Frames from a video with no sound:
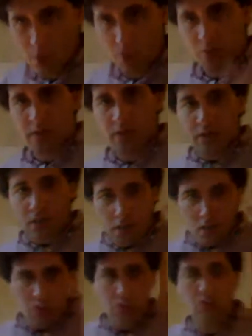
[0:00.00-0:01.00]
So that
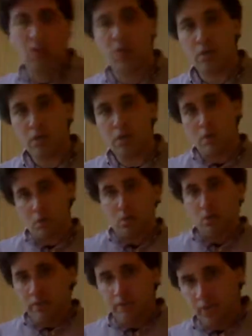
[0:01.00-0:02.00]
alone
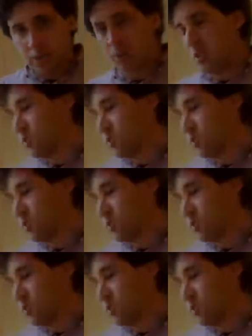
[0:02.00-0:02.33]
gives us the